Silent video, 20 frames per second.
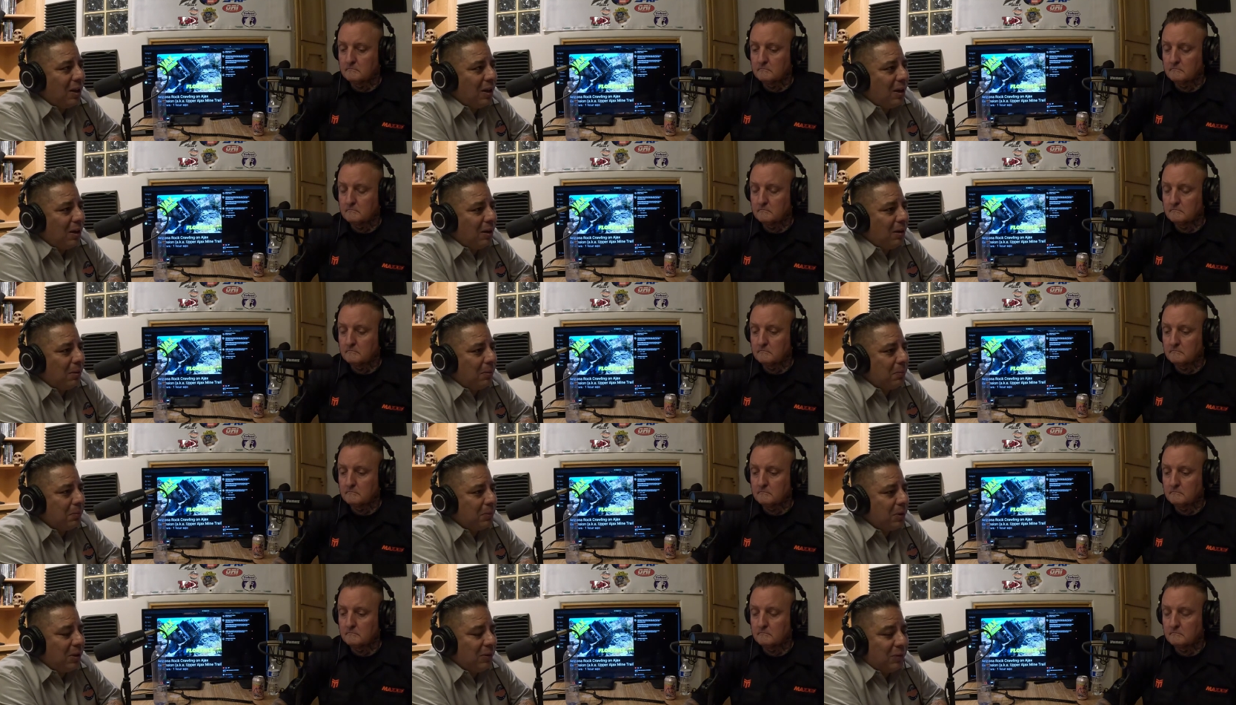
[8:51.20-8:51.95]

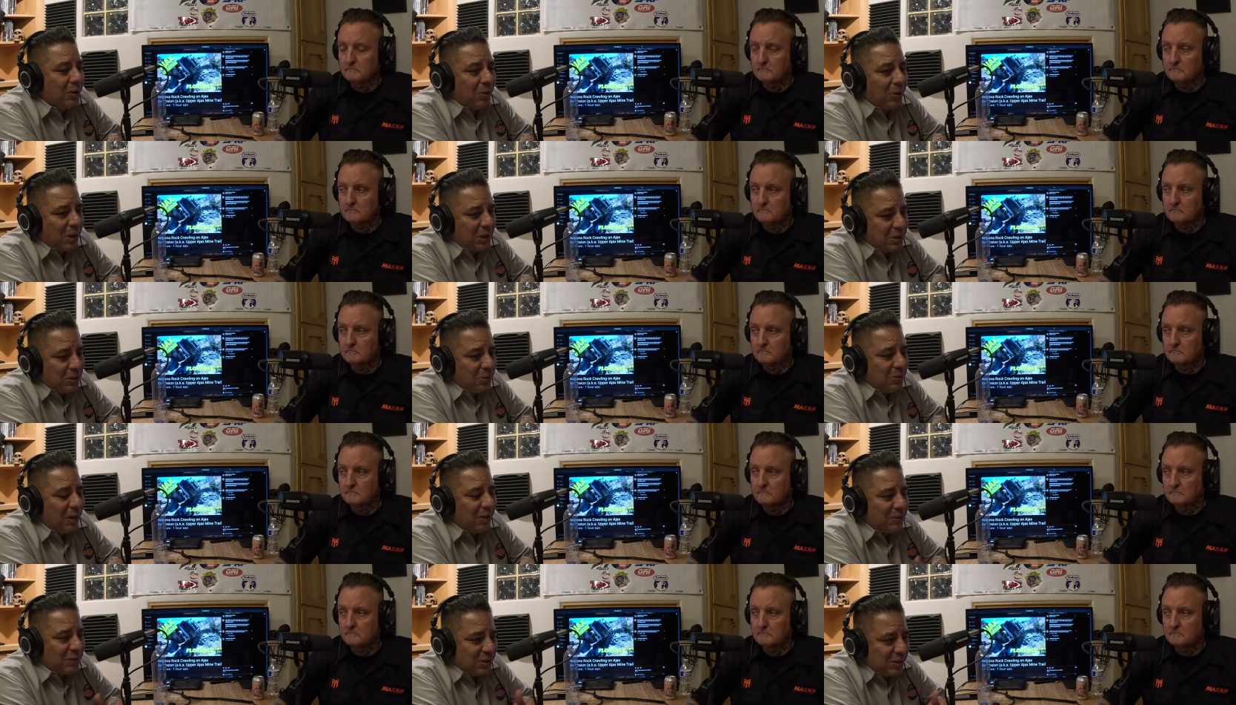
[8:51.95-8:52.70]
Speaker 1: Um, even though I
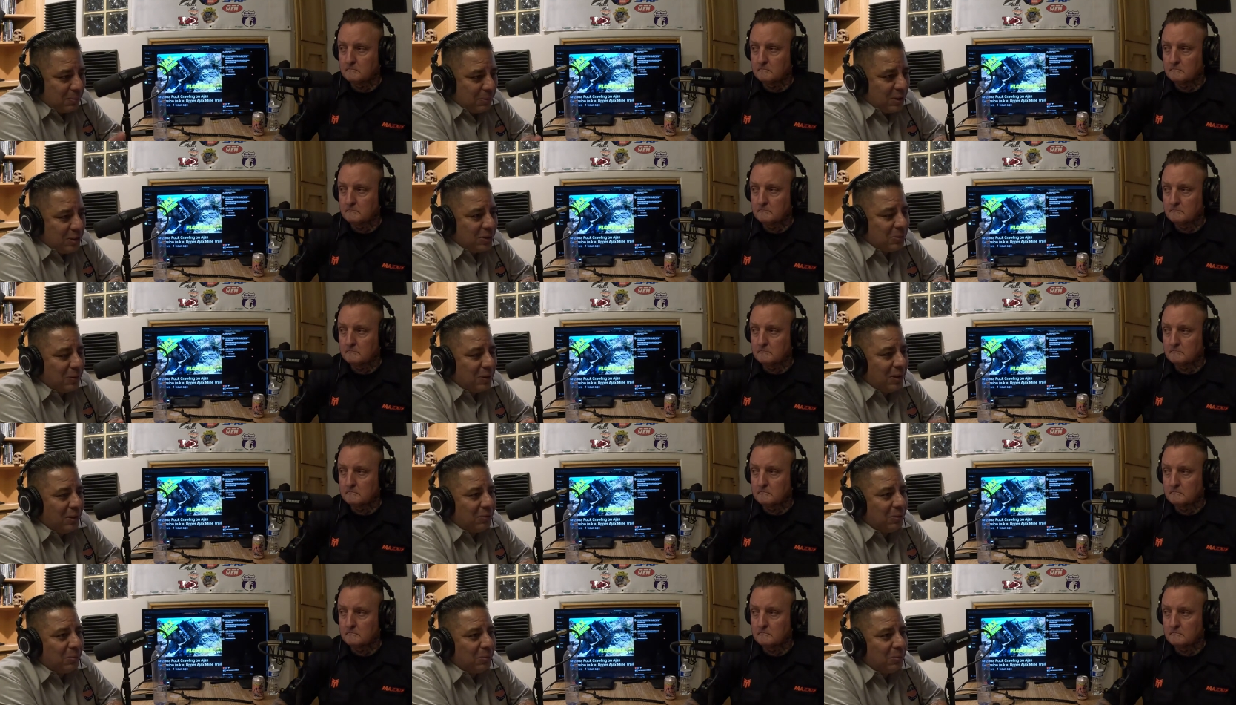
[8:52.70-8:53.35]
do have a speech with